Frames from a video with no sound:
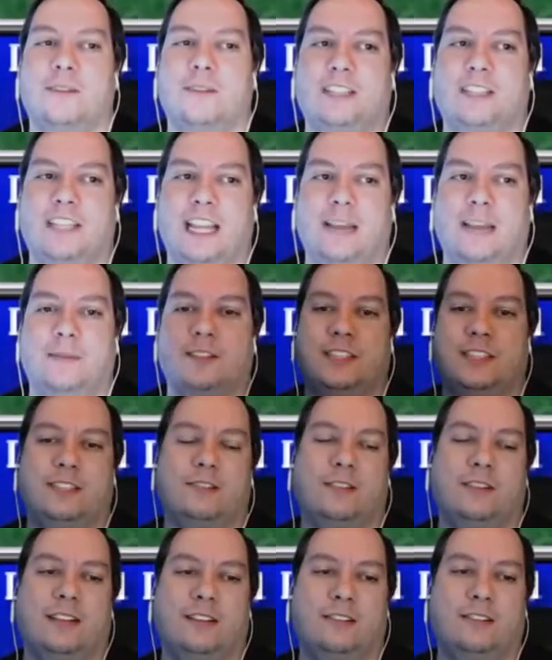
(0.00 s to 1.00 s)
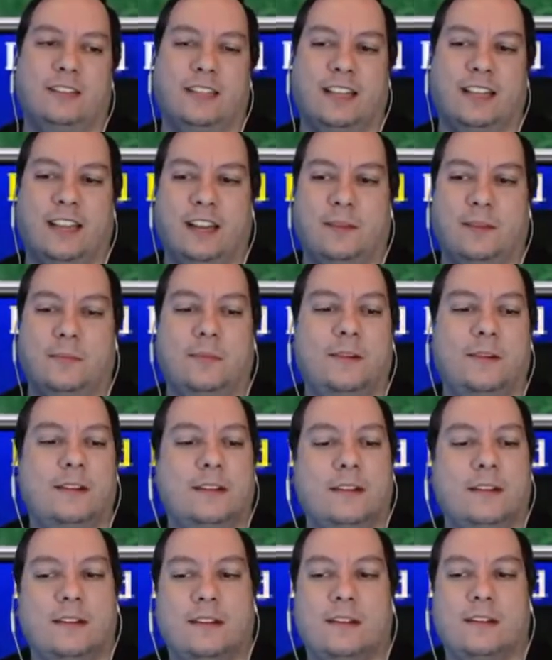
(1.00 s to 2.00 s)
much damage until later in the game.
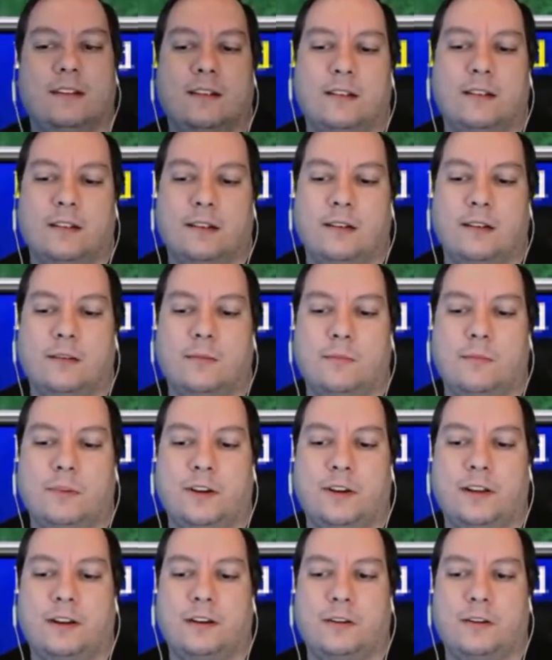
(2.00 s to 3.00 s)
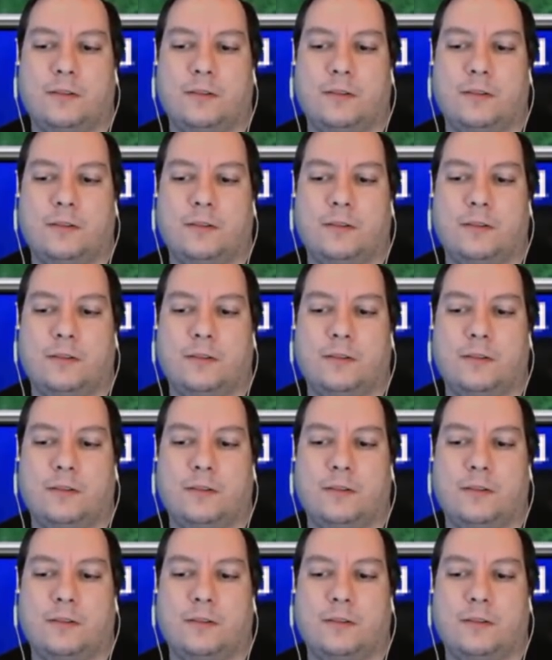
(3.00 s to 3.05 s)
But